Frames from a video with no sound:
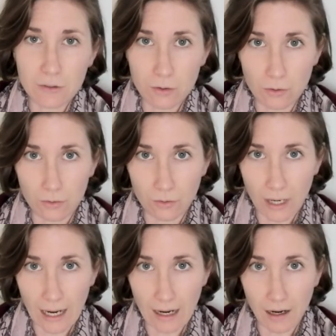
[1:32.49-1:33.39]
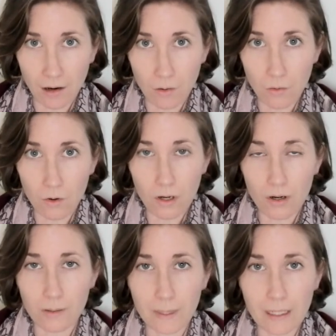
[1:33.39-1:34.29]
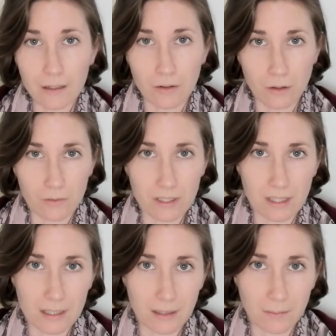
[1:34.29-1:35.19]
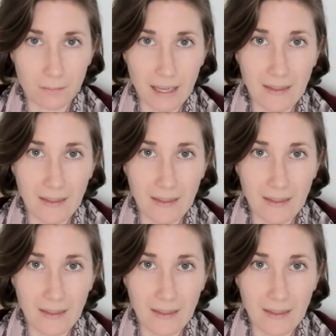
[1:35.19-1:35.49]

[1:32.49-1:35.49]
to our autonomic nervous system